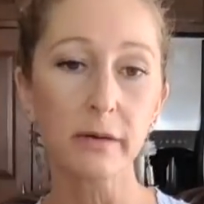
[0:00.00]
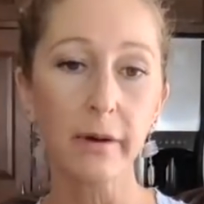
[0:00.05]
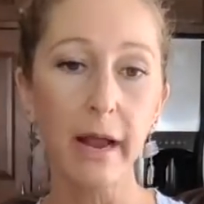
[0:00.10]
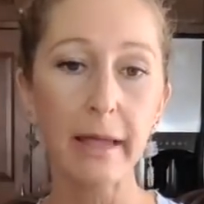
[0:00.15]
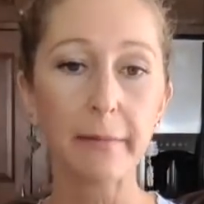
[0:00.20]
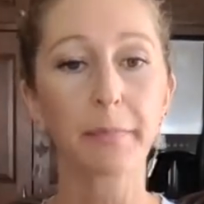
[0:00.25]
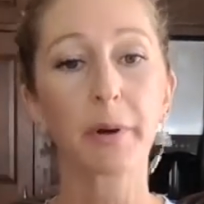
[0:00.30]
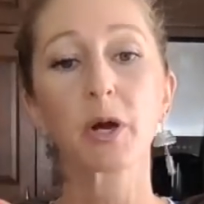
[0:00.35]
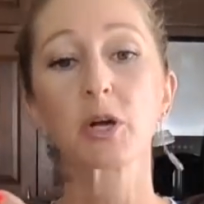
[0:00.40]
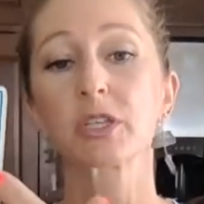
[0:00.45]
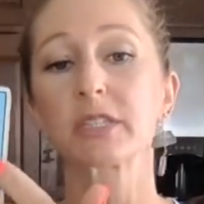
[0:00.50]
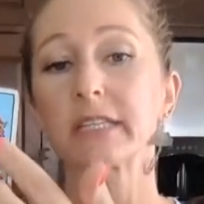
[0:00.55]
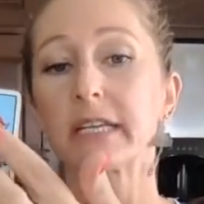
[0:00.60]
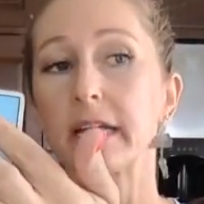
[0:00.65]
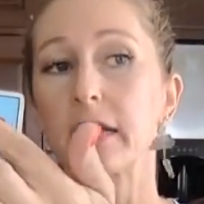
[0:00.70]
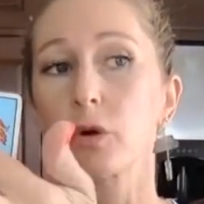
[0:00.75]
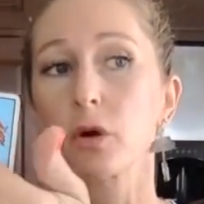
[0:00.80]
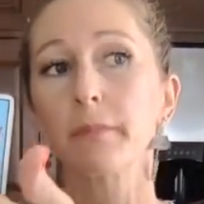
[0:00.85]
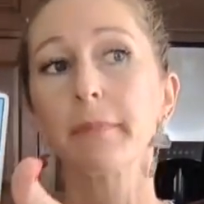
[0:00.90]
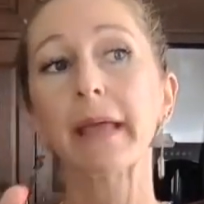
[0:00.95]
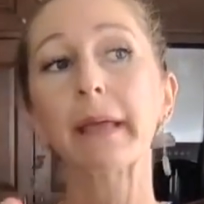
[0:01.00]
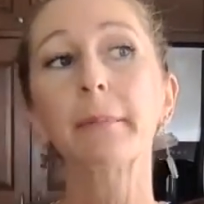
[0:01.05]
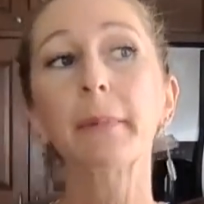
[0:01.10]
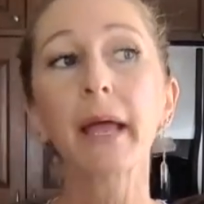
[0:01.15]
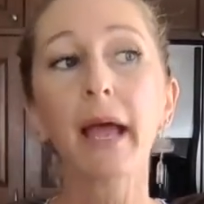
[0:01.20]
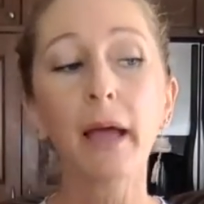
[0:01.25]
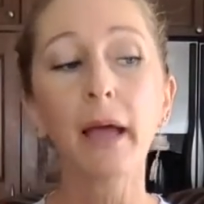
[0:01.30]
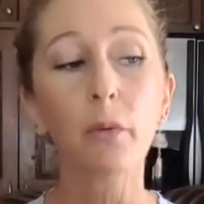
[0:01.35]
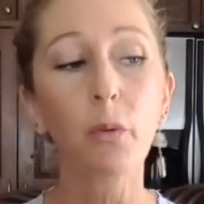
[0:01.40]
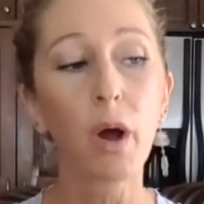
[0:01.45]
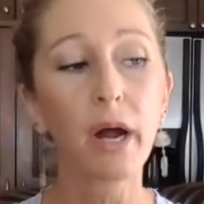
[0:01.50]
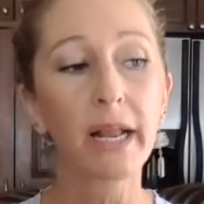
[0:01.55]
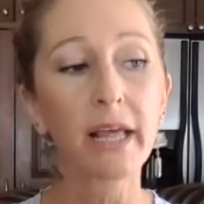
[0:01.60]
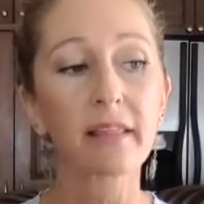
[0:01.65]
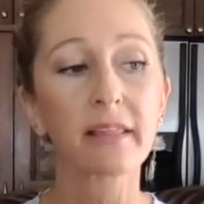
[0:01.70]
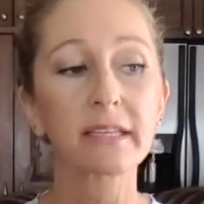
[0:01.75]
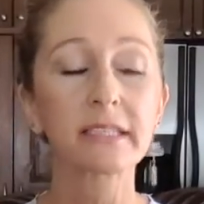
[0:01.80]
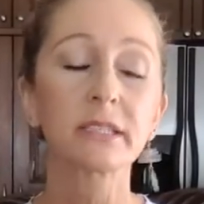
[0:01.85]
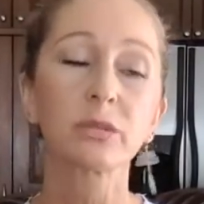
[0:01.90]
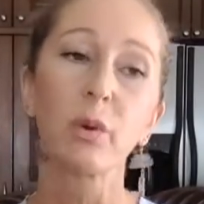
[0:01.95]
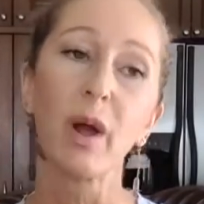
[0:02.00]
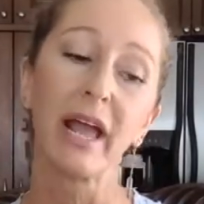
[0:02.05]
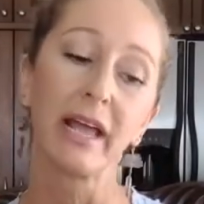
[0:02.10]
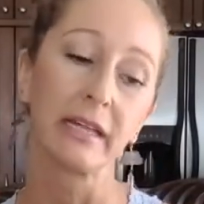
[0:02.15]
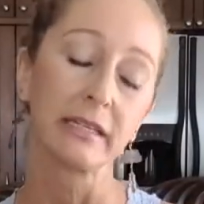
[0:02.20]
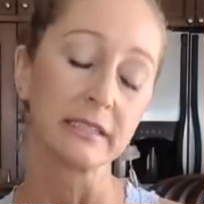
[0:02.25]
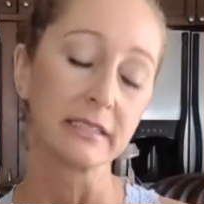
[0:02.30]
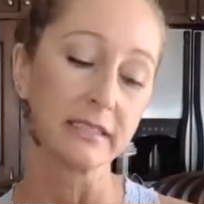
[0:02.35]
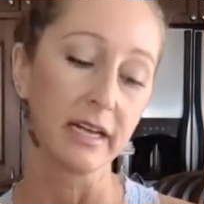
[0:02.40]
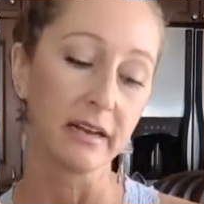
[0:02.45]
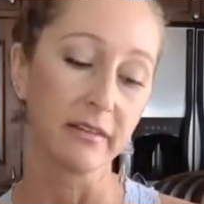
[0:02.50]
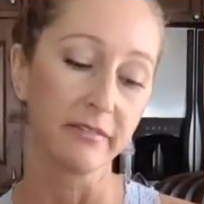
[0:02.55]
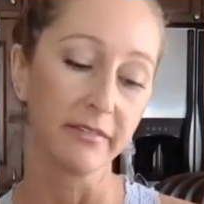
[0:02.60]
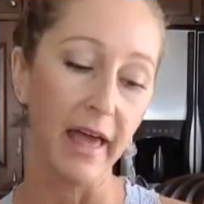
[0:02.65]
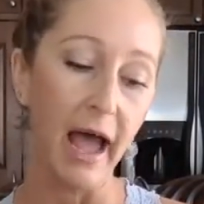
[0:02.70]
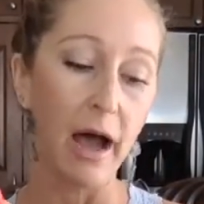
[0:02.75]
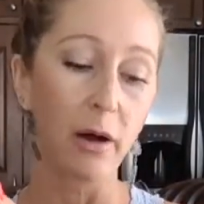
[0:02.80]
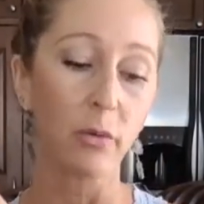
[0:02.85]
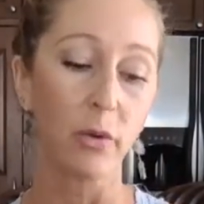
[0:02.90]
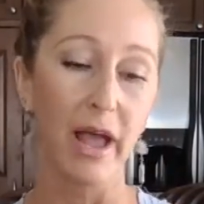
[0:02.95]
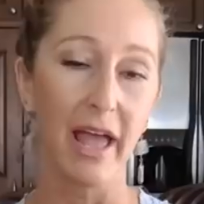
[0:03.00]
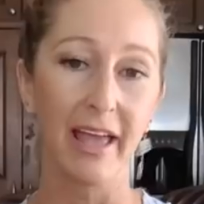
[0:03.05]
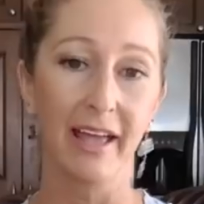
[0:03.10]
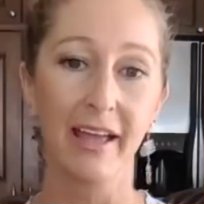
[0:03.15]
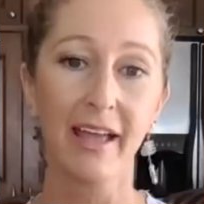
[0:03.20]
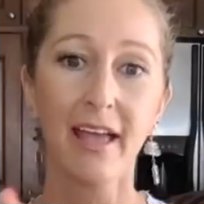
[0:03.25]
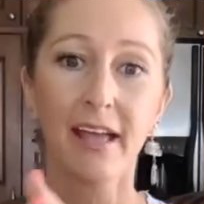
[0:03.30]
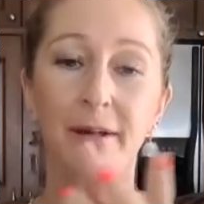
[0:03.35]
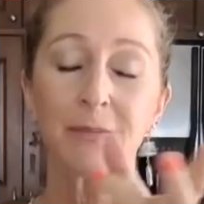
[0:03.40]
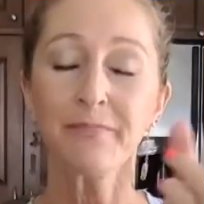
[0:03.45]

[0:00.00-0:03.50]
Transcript: right person or maybe I want it this way instead of that way.